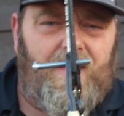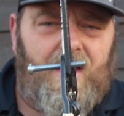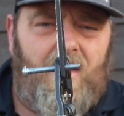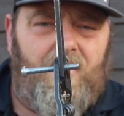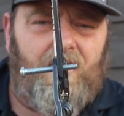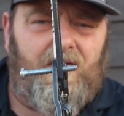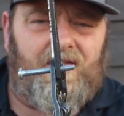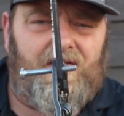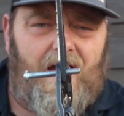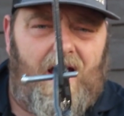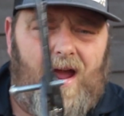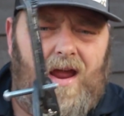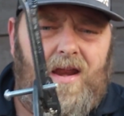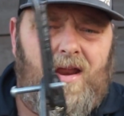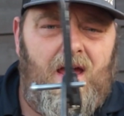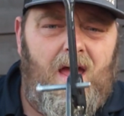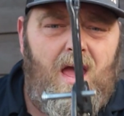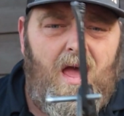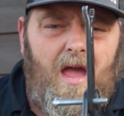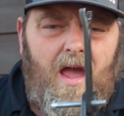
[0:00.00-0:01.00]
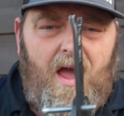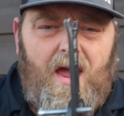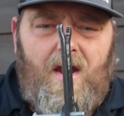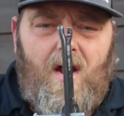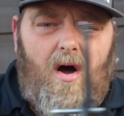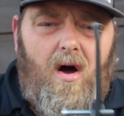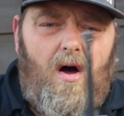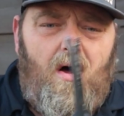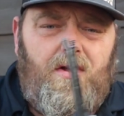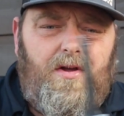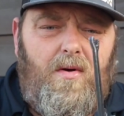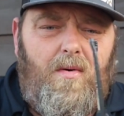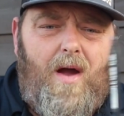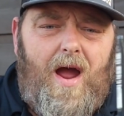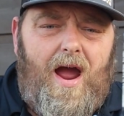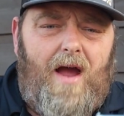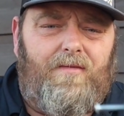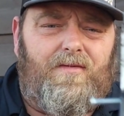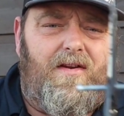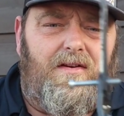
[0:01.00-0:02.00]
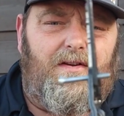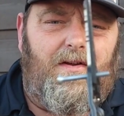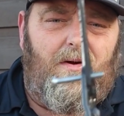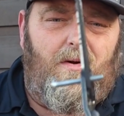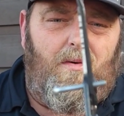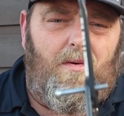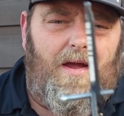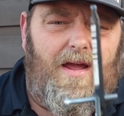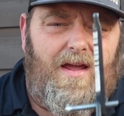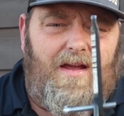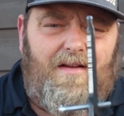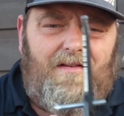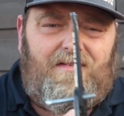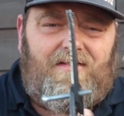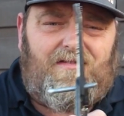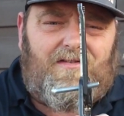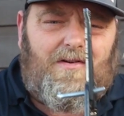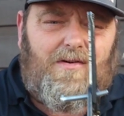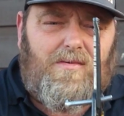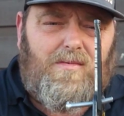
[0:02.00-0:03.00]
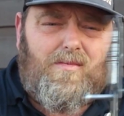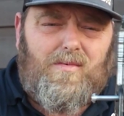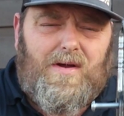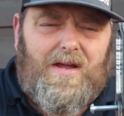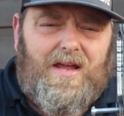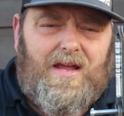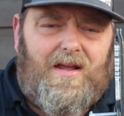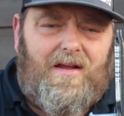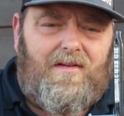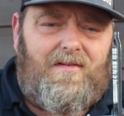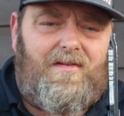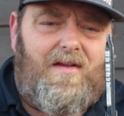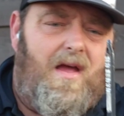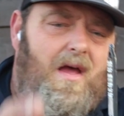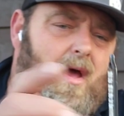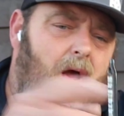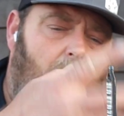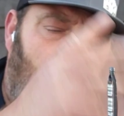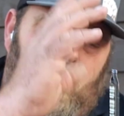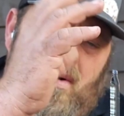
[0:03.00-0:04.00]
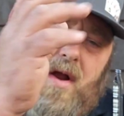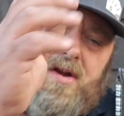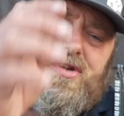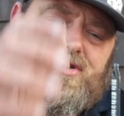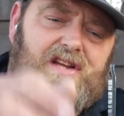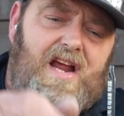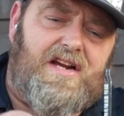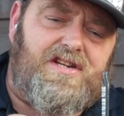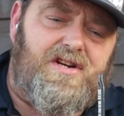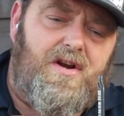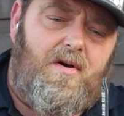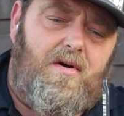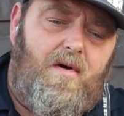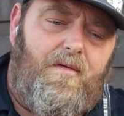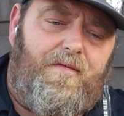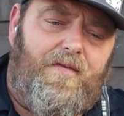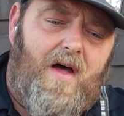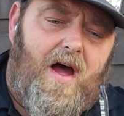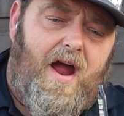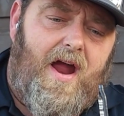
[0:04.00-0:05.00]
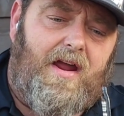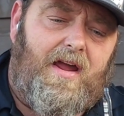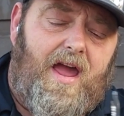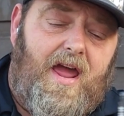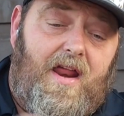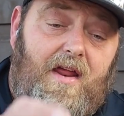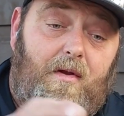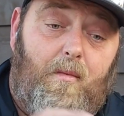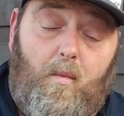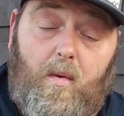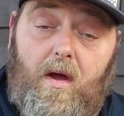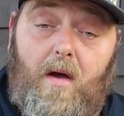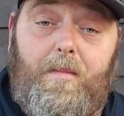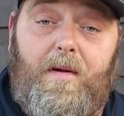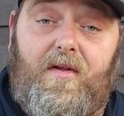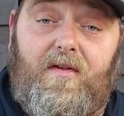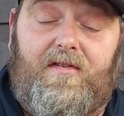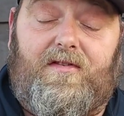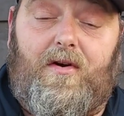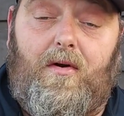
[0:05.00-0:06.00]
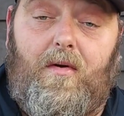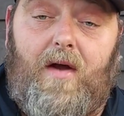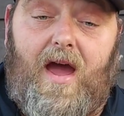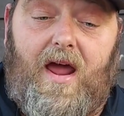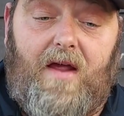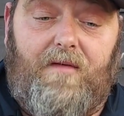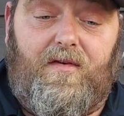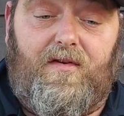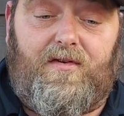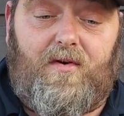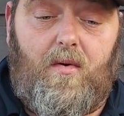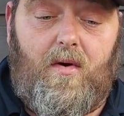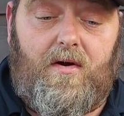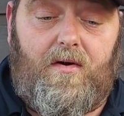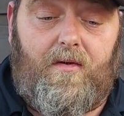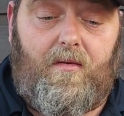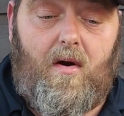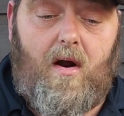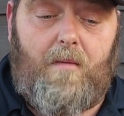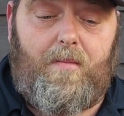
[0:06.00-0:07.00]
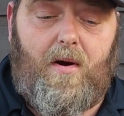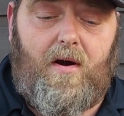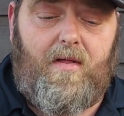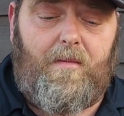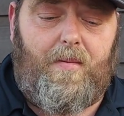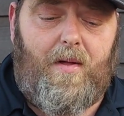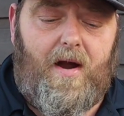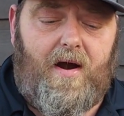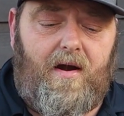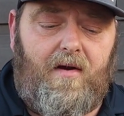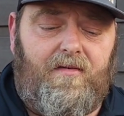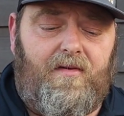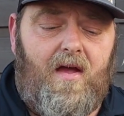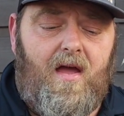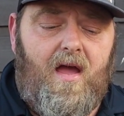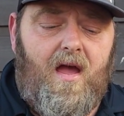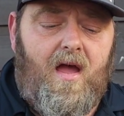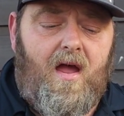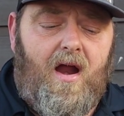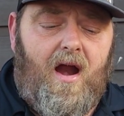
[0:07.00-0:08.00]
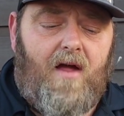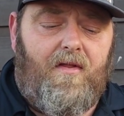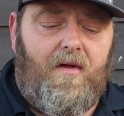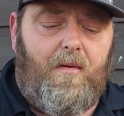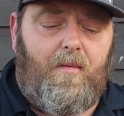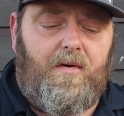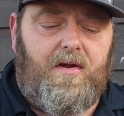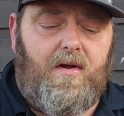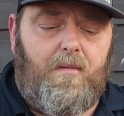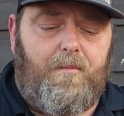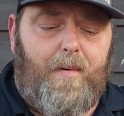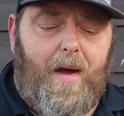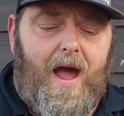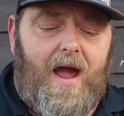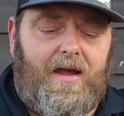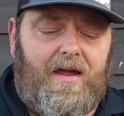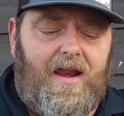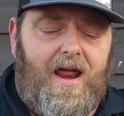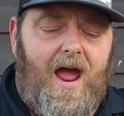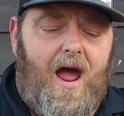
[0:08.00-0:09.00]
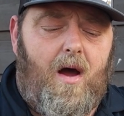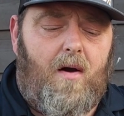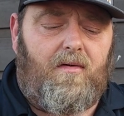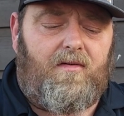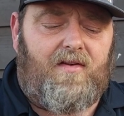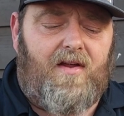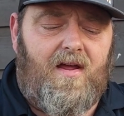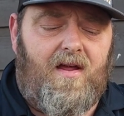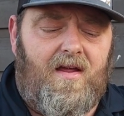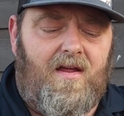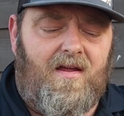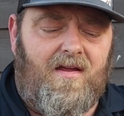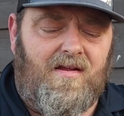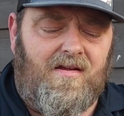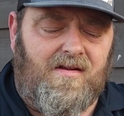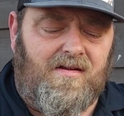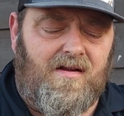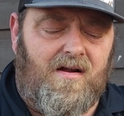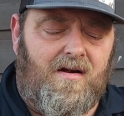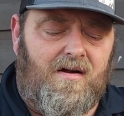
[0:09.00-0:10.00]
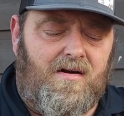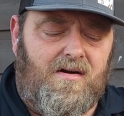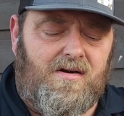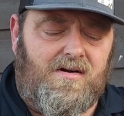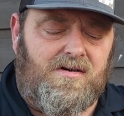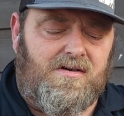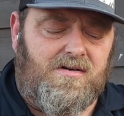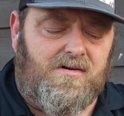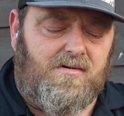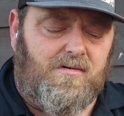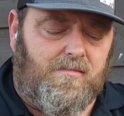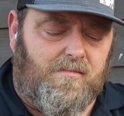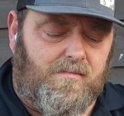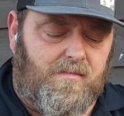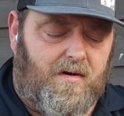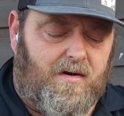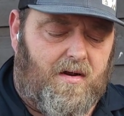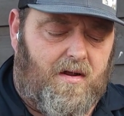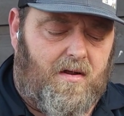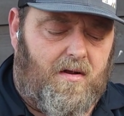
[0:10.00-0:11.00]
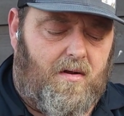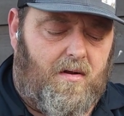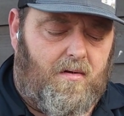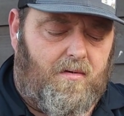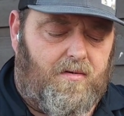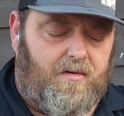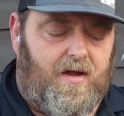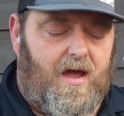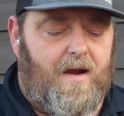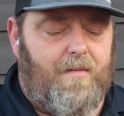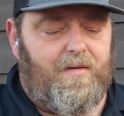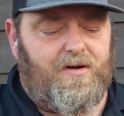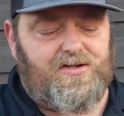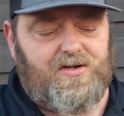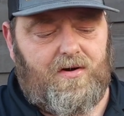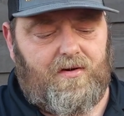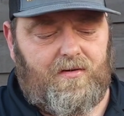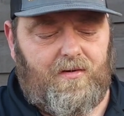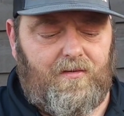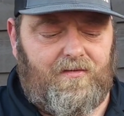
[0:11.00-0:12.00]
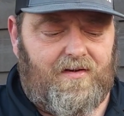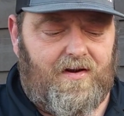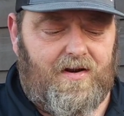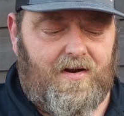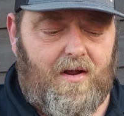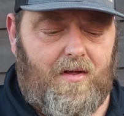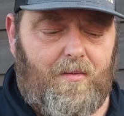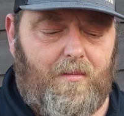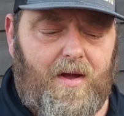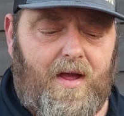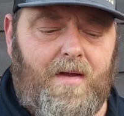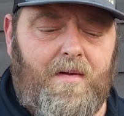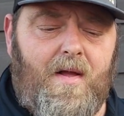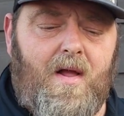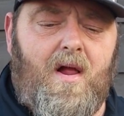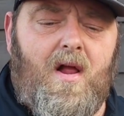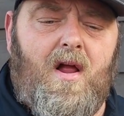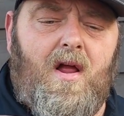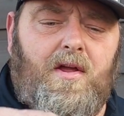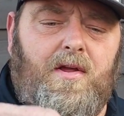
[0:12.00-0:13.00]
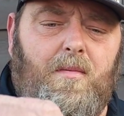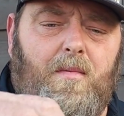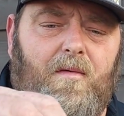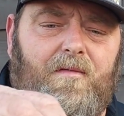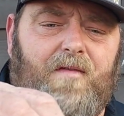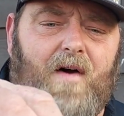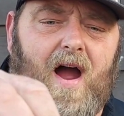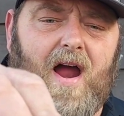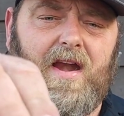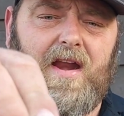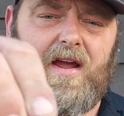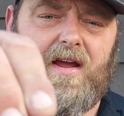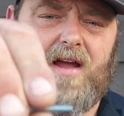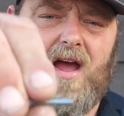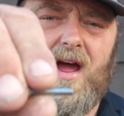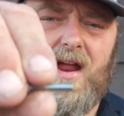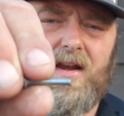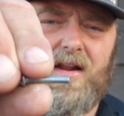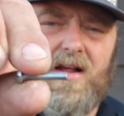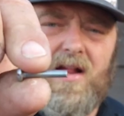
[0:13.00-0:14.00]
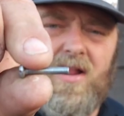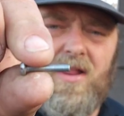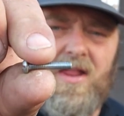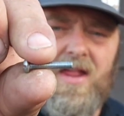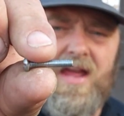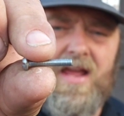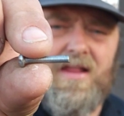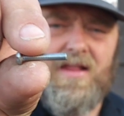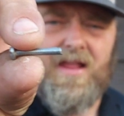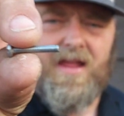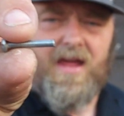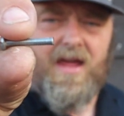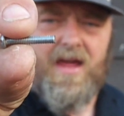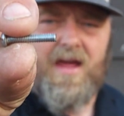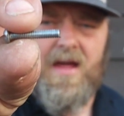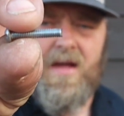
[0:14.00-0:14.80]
other side, and all you have to do is squeeze. One section will go flying, and it will be the screw head if you screw into the wrong part of the pliers. And then when you back it out, you got to make sure to loosen it all the way. You will find it cut cleanly